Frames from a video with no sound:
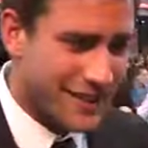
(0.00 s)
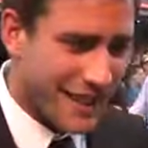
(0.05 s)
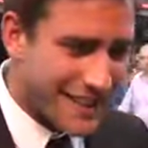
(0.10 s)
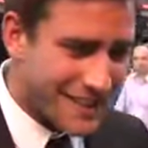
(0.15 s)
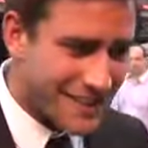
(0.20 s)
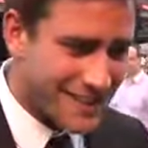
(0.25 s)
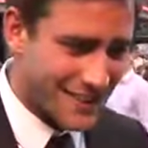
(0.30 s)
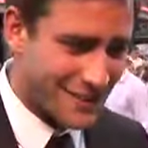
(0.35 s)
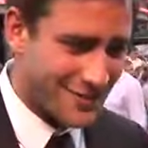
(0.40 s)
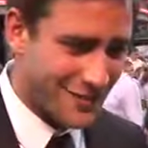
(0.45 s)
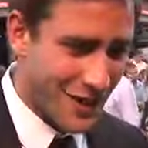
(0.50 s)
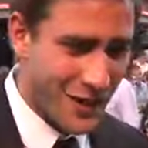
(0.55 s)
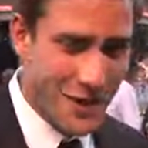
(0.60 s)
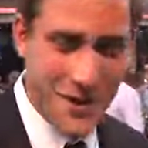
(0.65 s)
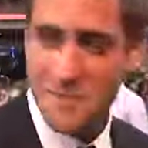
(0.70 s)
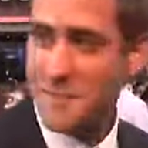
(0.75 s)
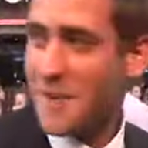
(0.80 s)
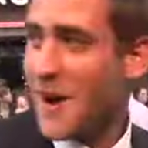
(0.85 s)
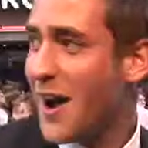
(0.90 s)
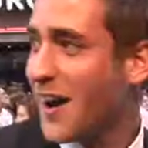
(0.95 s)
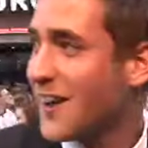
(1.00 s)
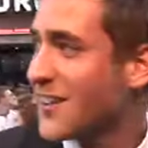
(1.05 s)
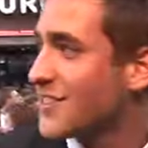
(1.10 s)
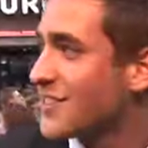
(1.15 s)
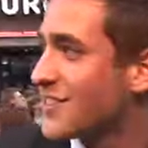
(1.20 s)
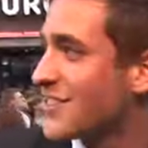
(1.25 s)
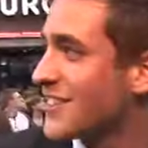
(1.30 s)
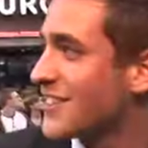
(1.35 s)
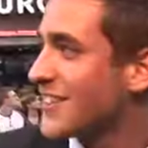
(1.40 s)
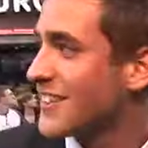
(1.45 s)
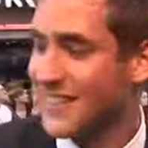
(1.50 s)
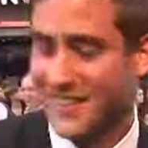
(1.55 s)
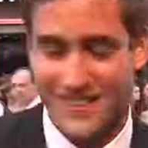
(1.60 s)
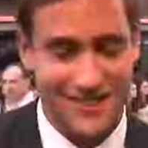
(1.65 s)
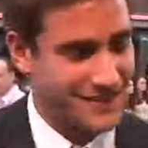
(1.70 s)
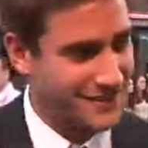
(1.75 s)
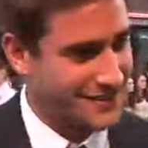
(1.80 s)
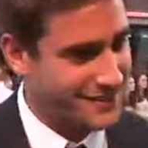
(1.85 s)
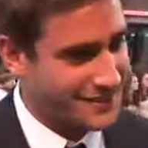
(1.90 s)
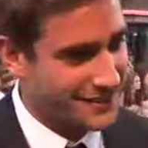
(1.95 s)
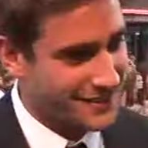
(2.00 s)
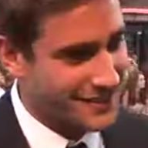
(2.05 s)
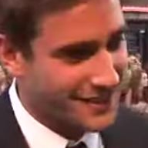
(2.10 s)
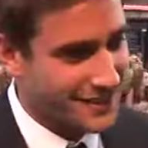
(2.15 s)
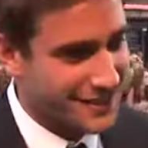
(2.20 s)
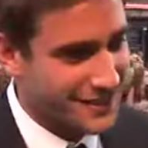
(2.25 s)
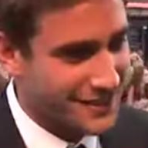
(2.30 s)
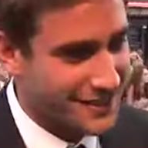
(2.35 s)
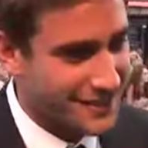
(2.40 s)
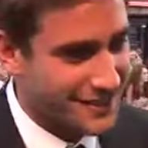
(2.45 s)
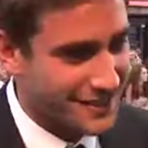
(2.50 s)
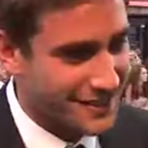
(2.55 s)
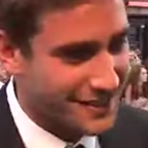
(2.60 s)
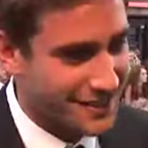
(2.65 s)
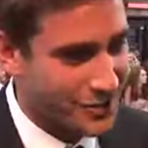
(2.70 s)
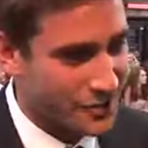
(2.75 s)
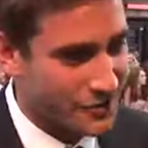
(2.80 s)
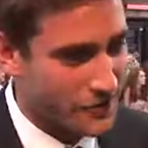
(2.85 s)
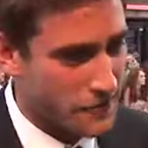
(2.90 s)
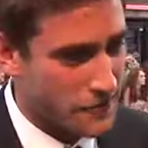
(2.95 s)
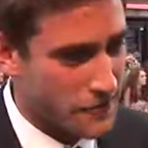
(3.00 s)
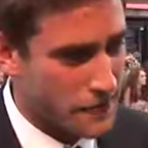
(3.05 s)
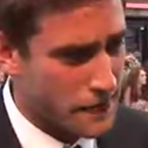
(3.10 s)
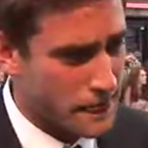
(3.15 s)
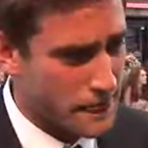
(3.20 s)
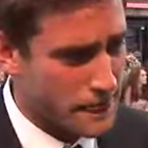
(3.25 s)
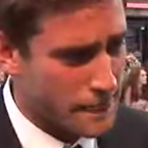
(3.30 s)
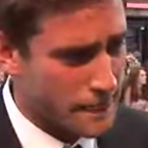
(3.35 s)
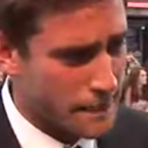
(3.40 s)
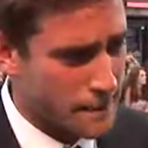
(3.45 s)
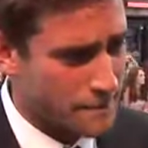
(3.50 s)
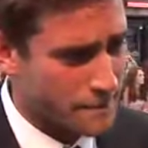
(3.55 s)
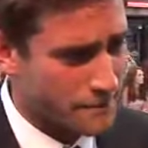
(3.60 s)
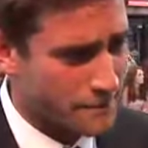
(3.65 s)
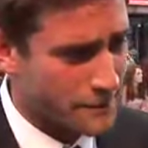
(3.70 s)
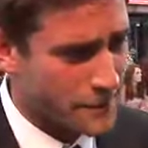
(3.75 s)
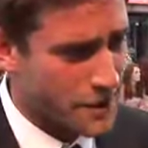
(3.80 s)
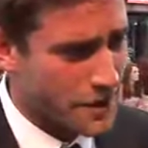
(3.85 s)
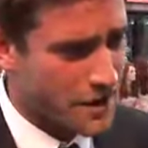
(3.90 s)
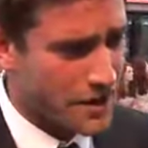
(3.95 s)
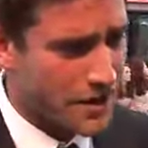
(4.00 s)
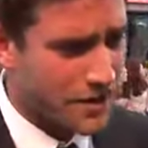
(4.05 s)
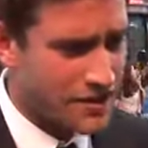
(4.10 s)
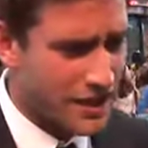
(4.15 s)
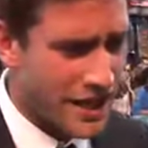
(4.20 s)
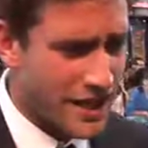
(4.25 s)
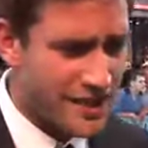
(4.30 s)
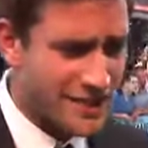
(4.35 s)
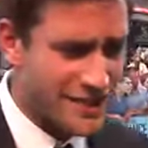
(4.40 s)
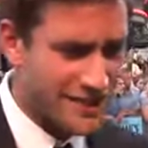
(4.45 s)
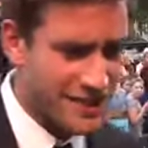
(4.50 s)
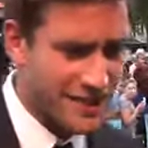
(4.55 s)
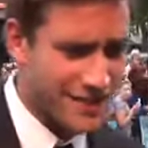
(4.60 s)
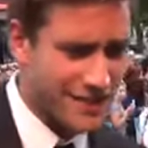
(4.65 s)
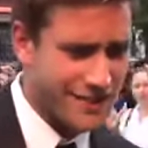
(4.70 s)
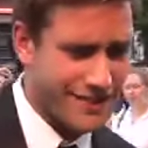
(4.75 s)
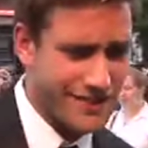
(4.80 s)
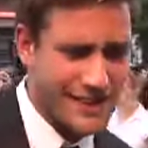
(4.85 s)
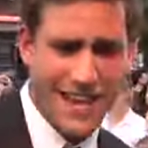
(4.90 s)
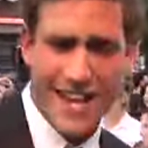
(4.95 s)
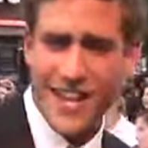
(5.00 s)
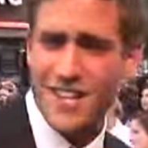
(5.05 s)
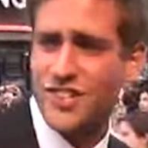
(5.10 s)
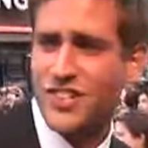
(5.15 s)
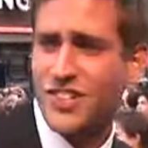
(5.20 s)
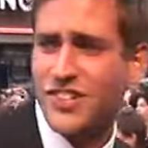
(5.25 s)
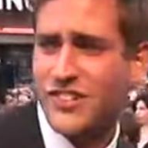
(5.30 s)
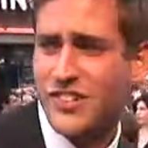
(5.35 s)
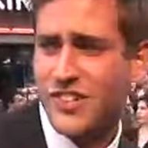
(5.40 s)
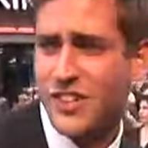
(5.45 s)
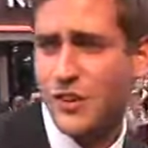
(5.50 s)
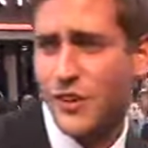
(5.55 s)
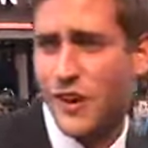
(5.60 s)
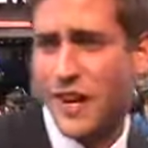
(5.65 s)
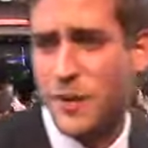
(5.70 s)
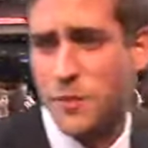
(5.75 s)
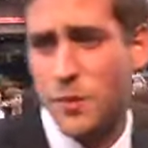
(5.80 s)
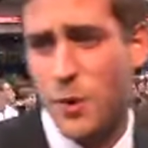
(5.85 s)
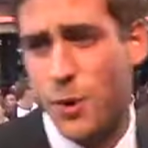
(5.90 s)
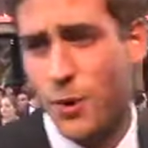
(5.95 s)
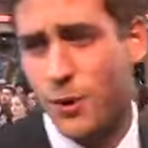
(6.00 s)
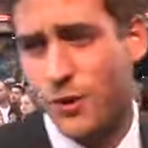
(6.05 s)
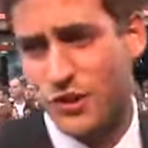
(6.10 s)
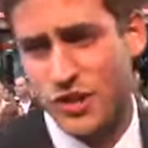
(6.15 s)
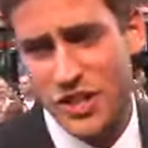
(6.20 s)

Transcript: Thank you very much. So, what was it like? You've got some really fun scenes with Drew. Oh, thank you. Yeah, she's incredible.